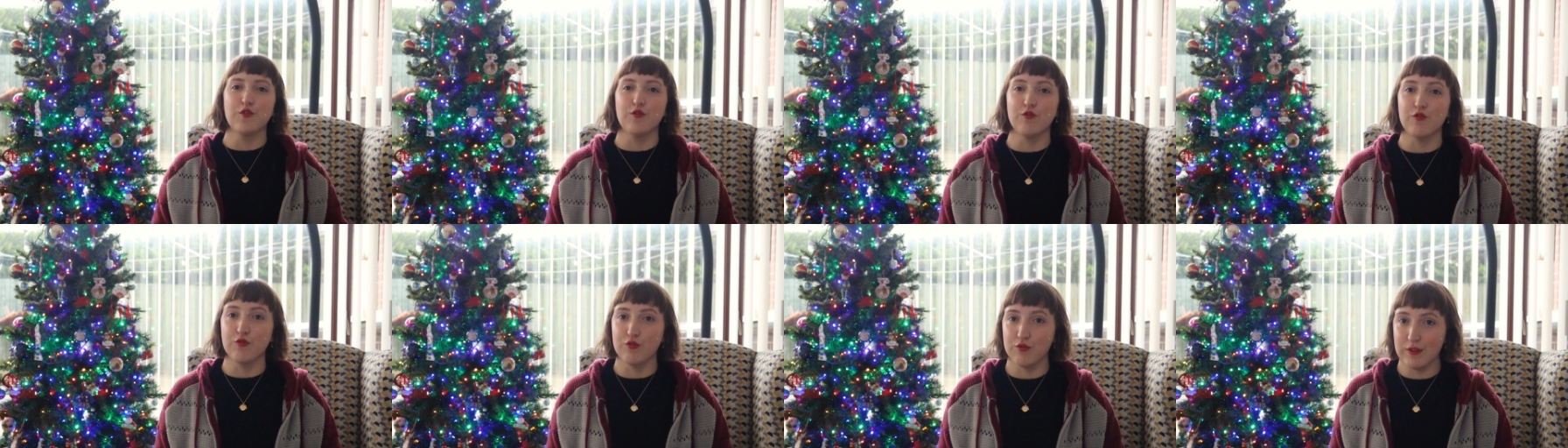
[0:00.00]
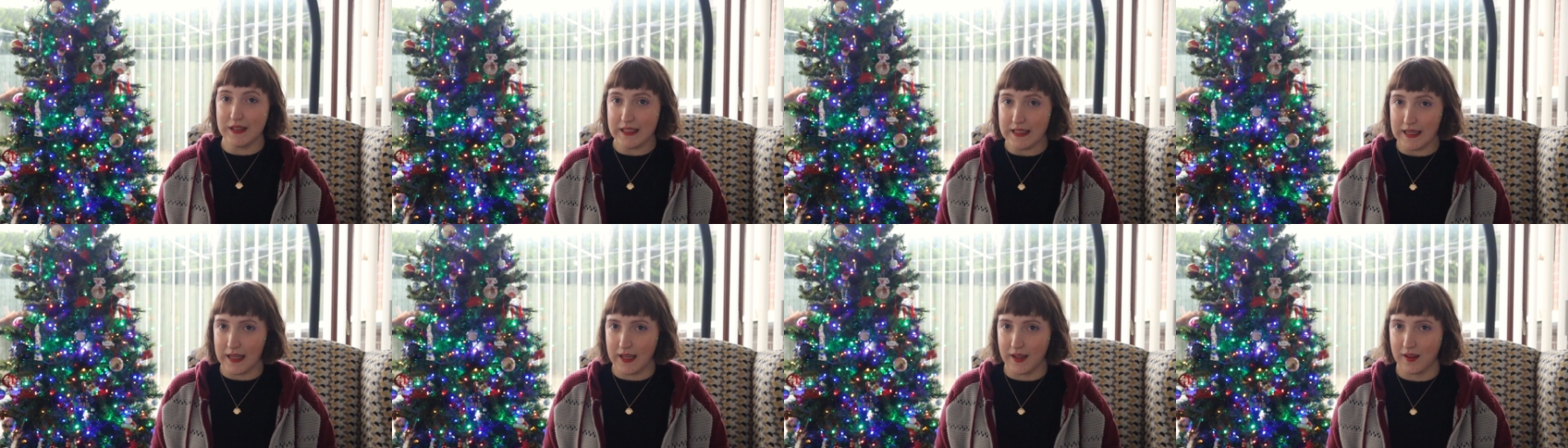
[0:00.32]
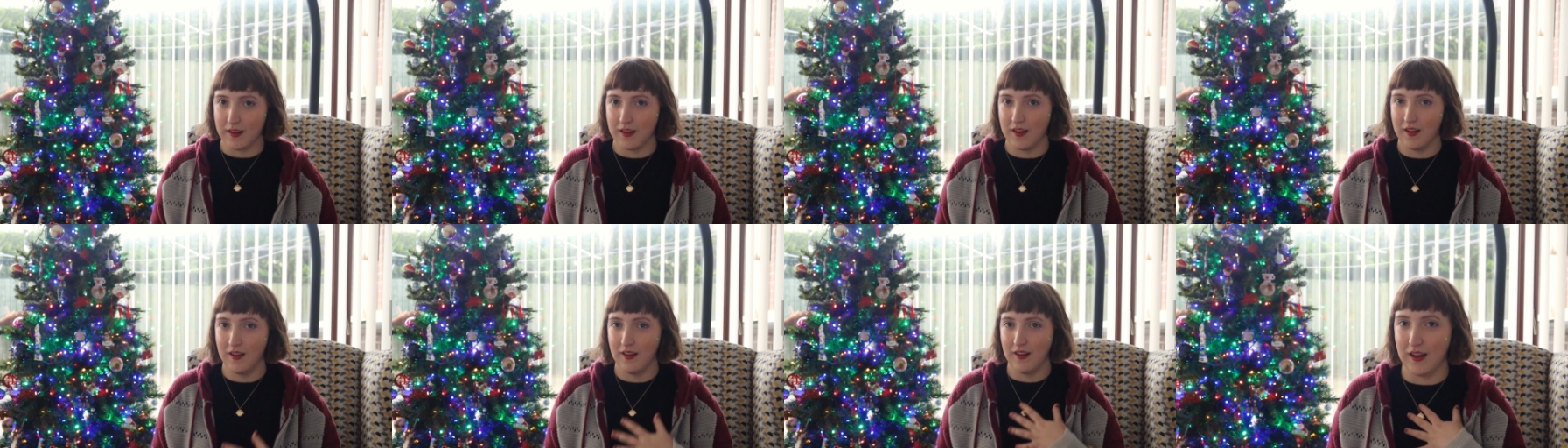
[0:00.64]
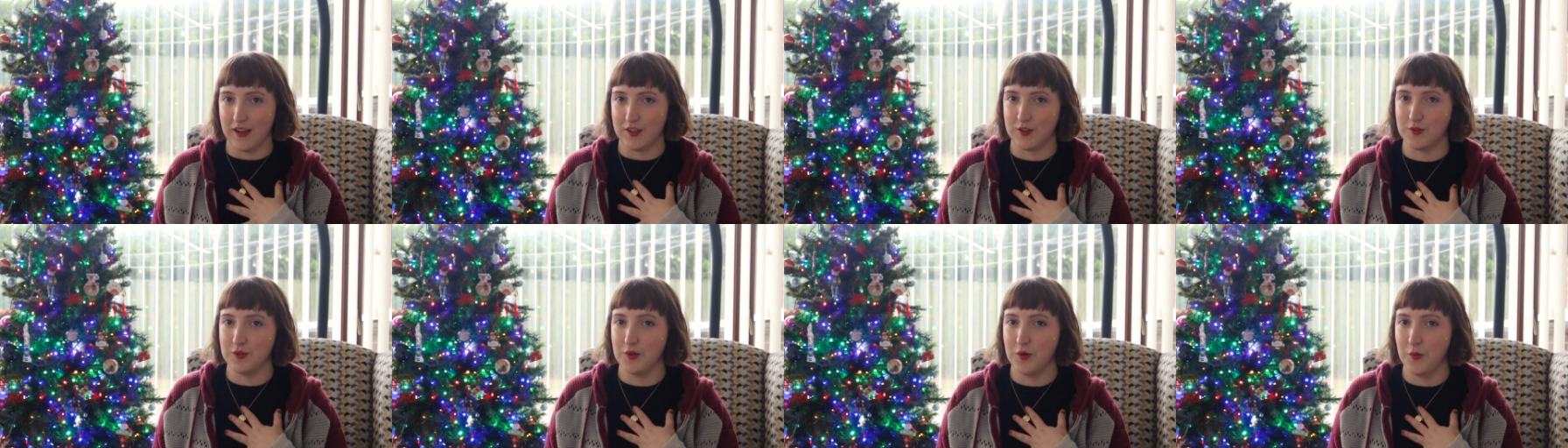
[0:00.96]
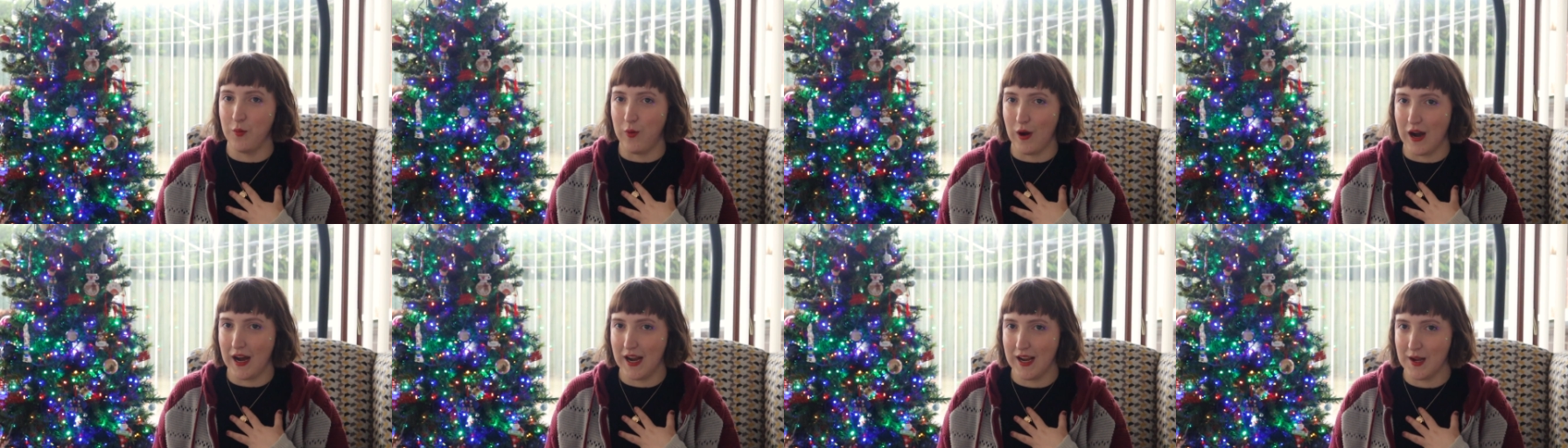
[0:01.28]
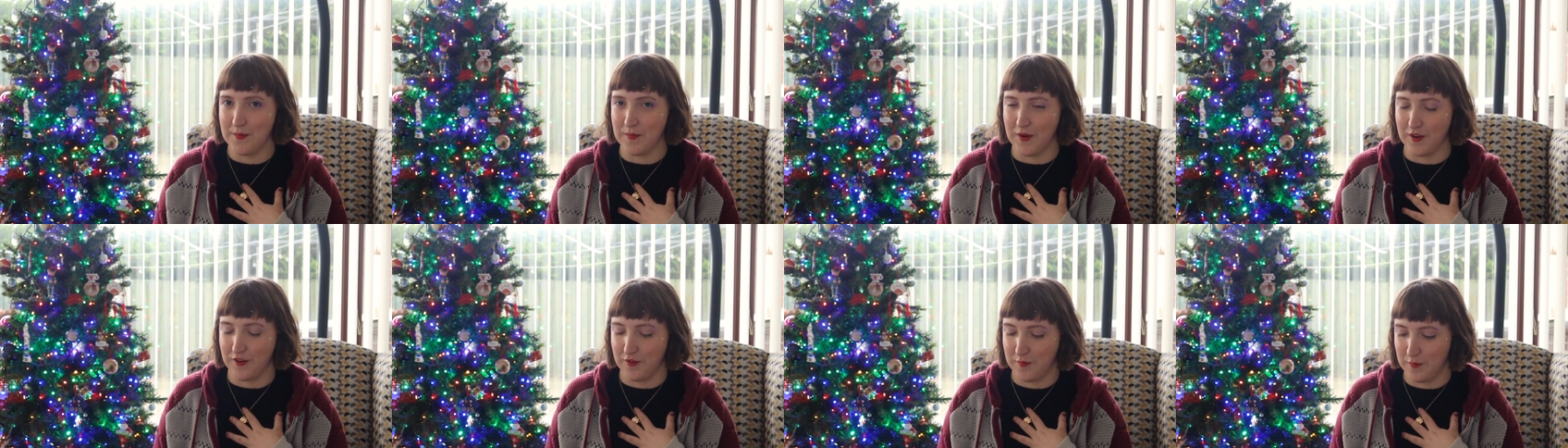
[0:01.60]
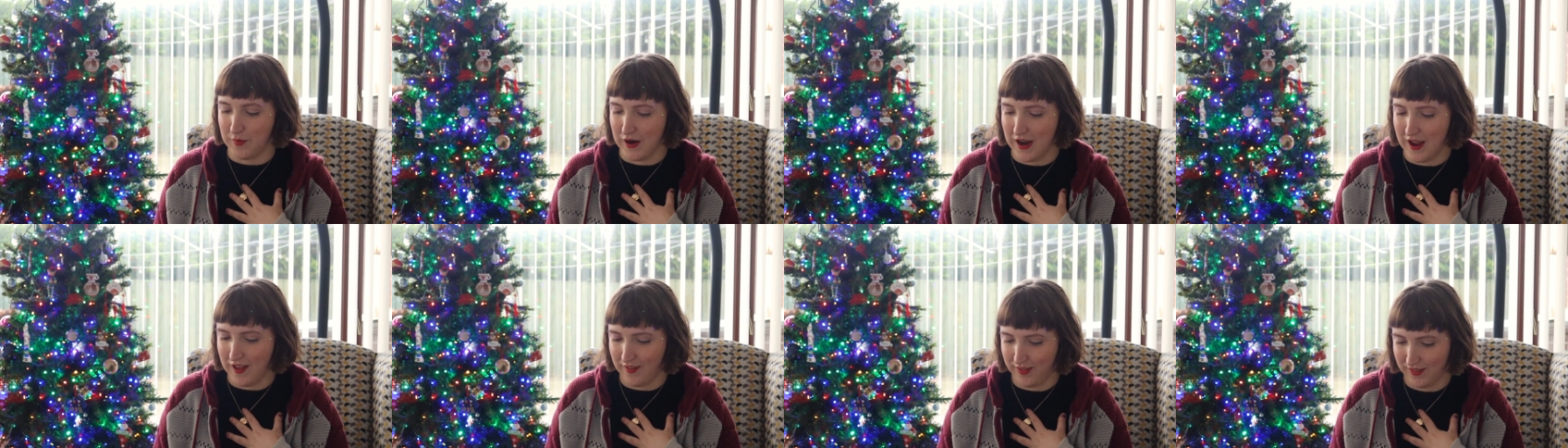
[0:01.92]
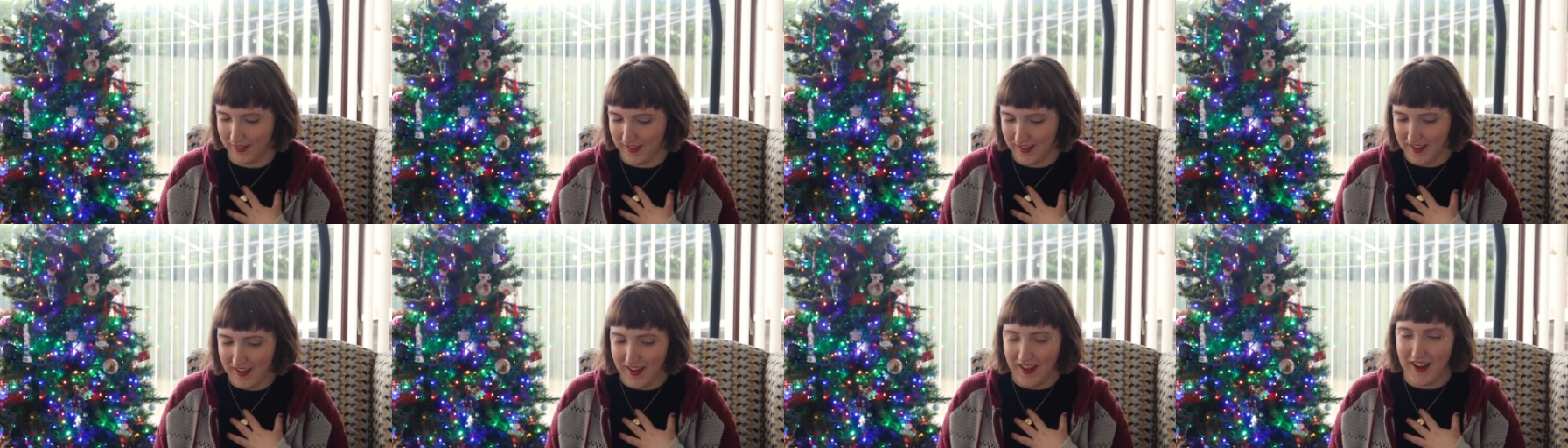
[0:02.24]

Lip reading: reading. I don't know why I'm out of breath.